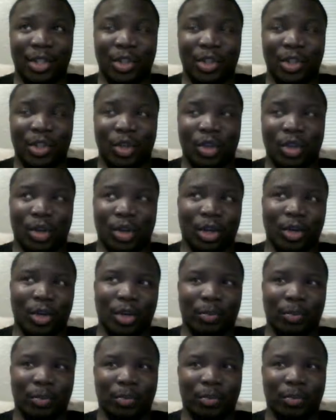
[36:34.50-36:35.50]

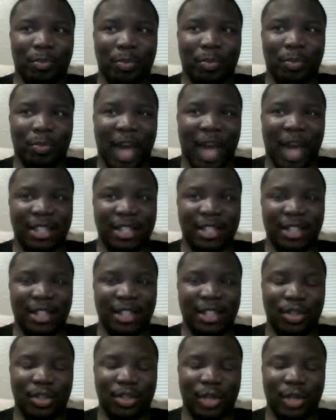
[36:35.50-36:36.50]
your past
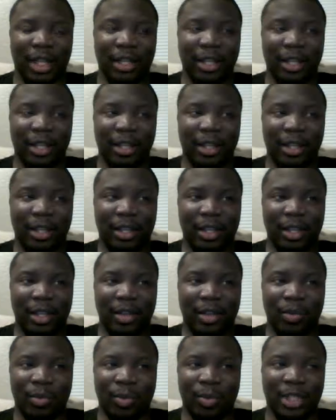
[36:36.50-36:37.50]
history
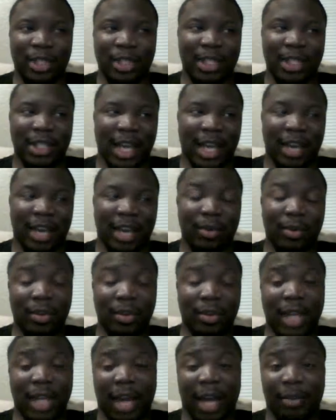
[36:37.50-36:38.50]
would say,
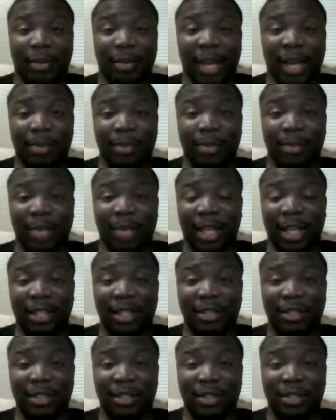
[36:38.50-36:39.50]
well, yeah, Peyton
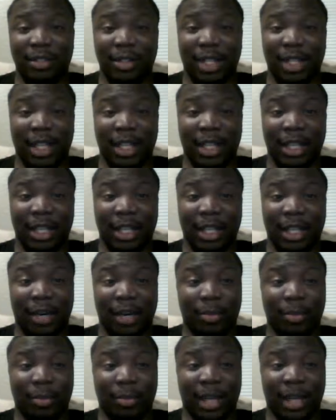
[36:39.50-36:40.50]
Manning should get in
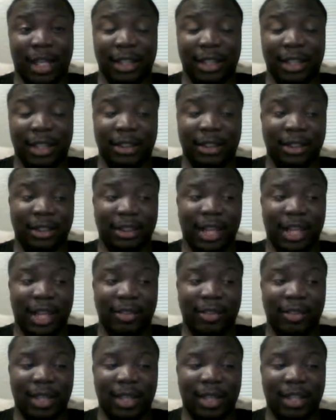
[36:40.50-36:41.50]
there, but it's just
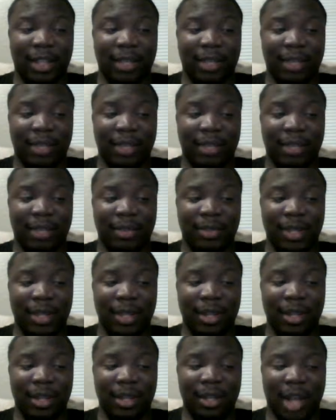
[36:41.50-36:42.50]
like, I mean, if you
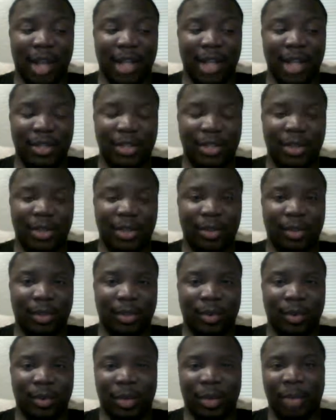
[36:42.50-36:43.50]
get on a hot streak with the
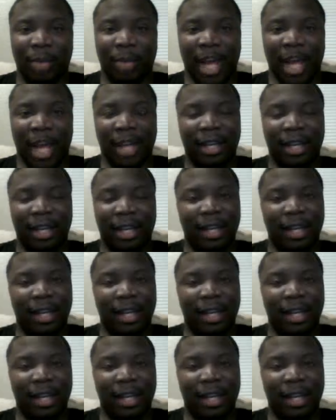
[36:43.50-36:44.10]
quarterback,